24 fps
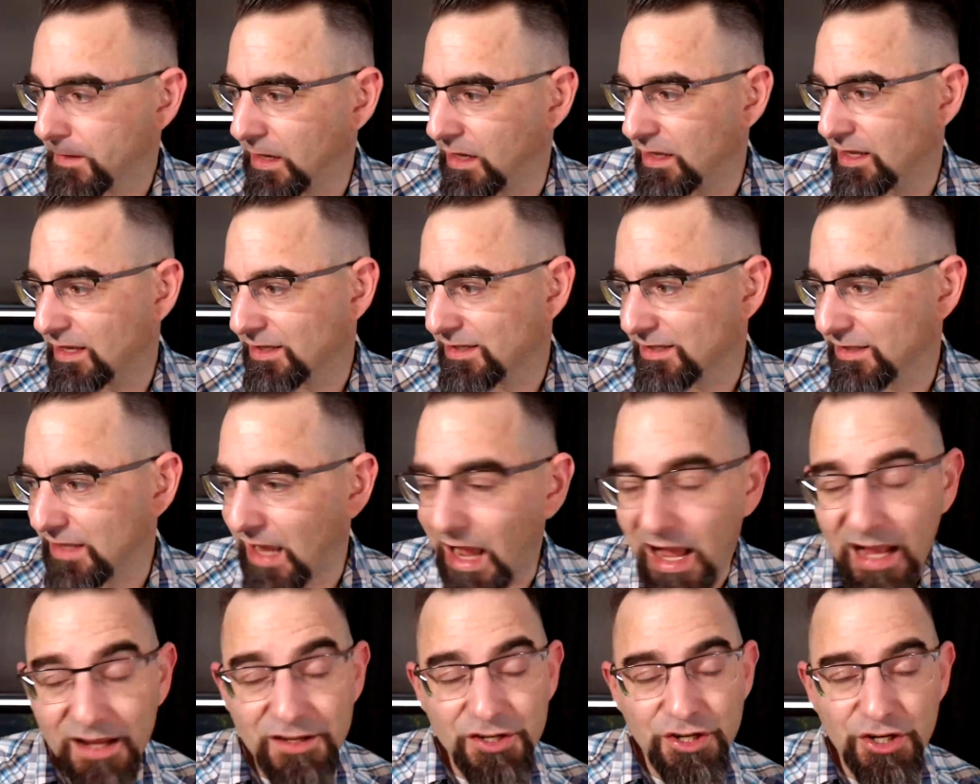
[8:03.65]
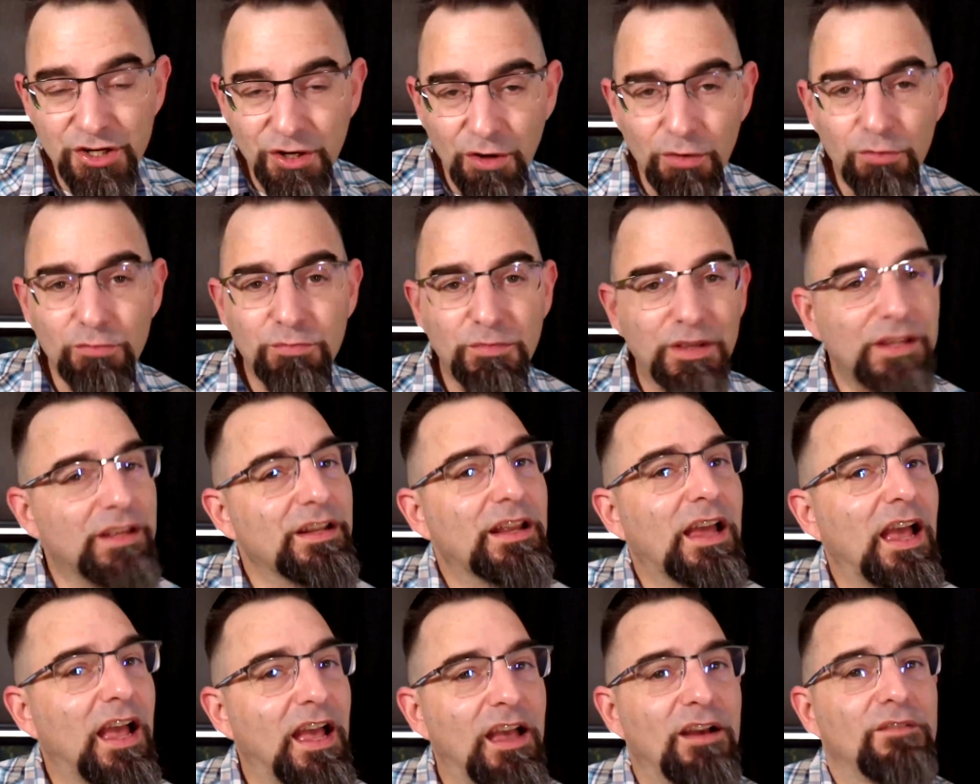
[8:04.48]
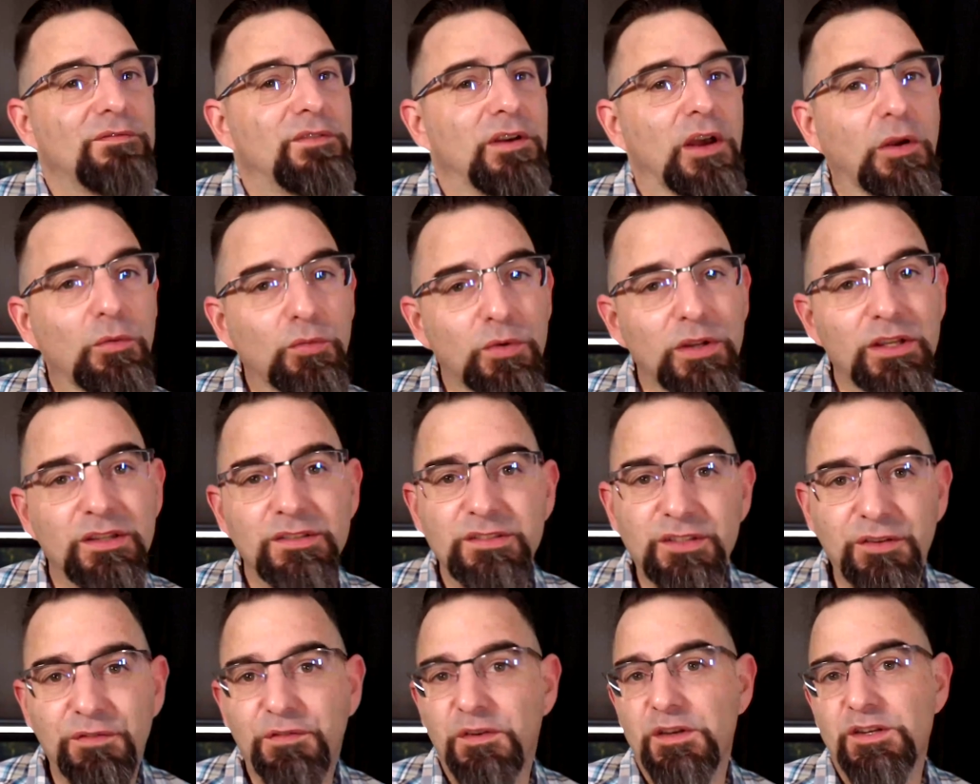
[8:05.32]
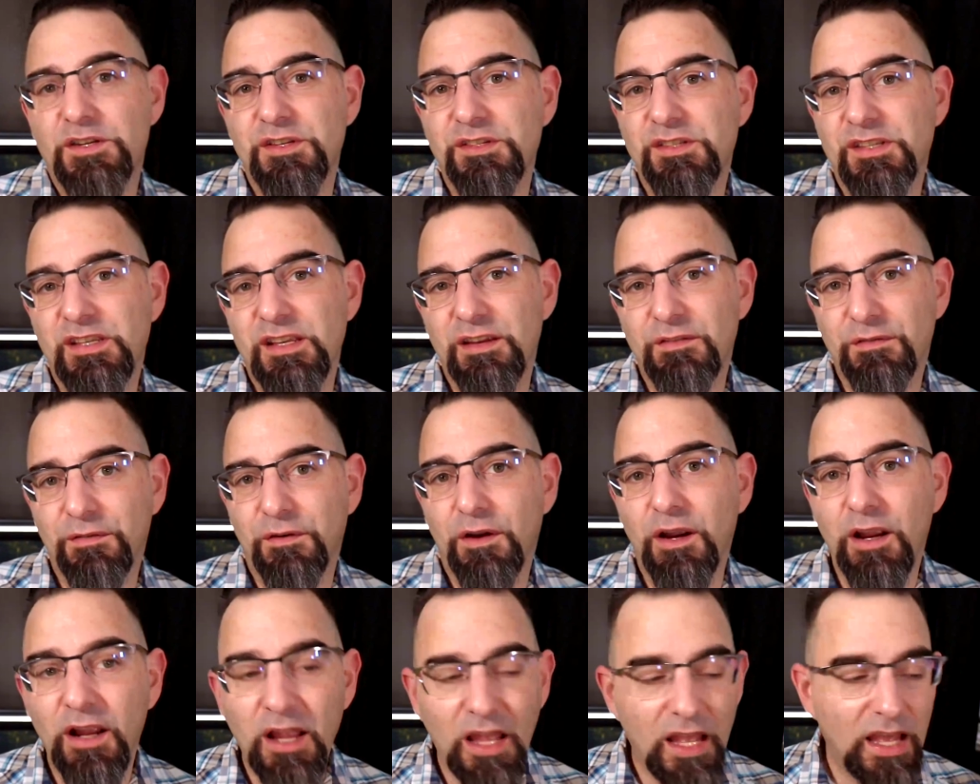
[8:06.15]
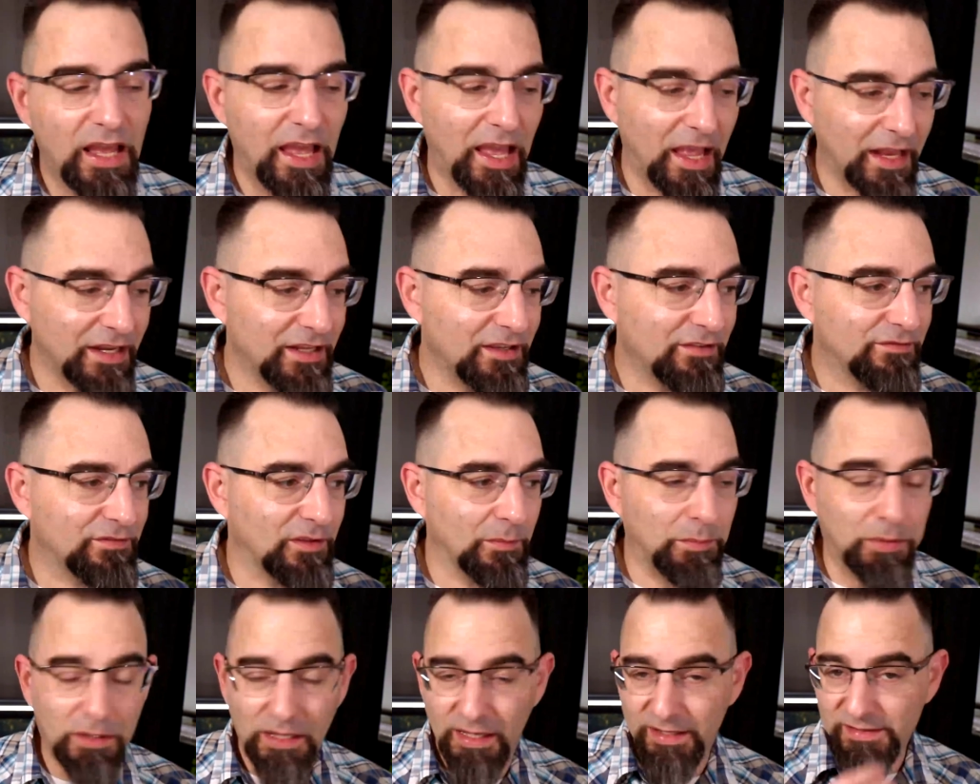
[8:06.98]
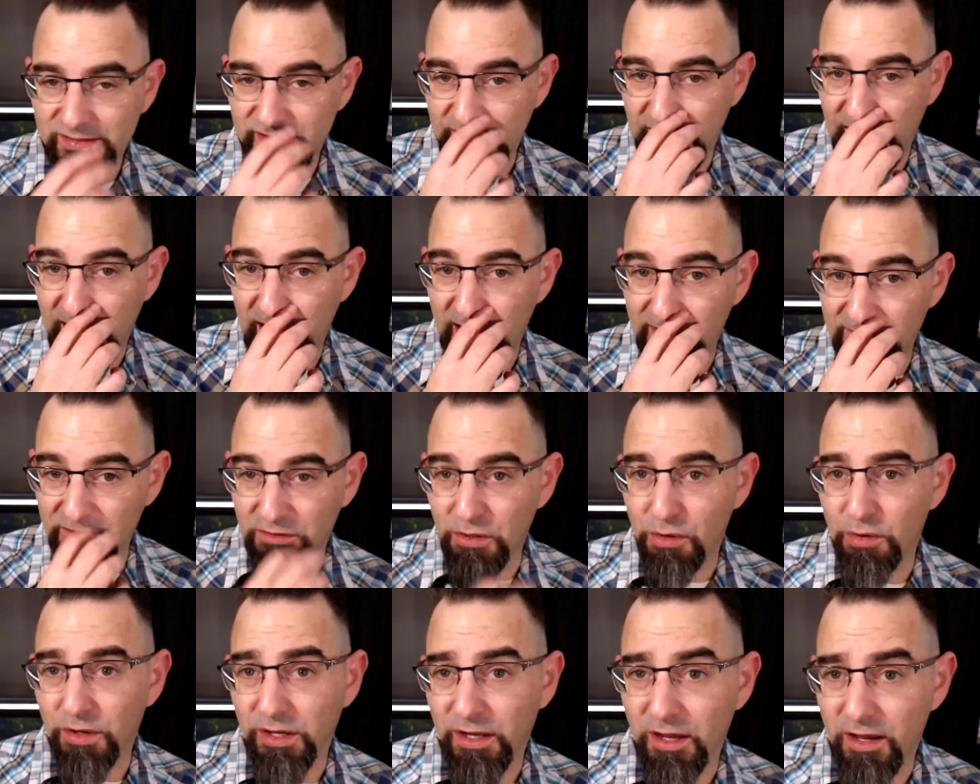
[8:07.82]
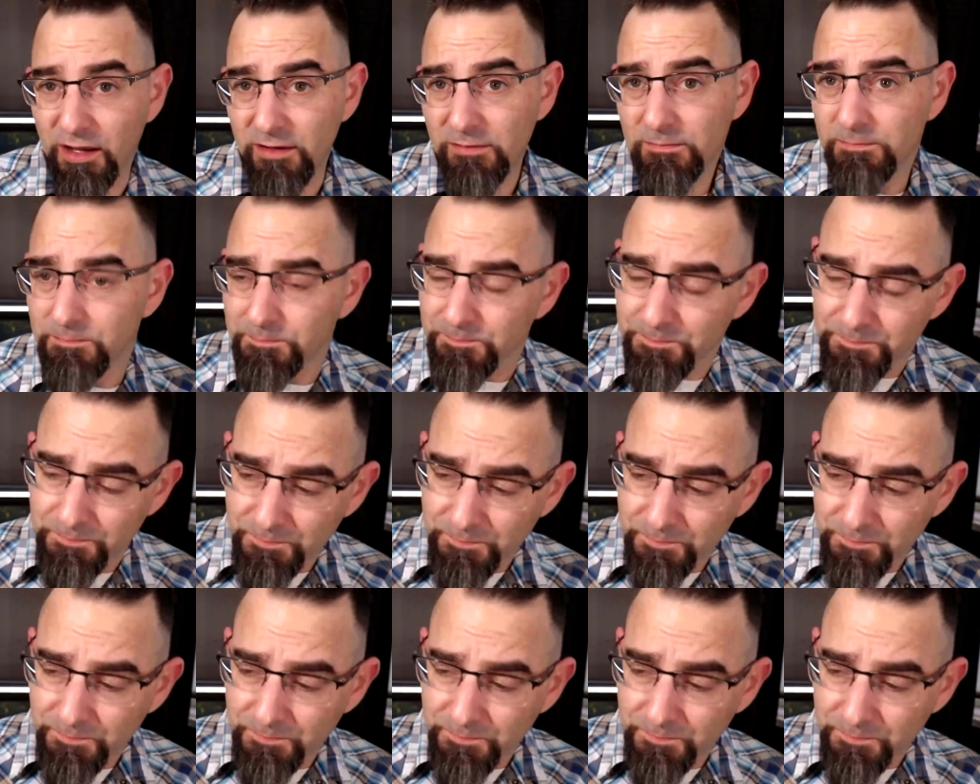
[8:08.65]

It has not shown me to have a real deficiency for any of the plants that I have going on.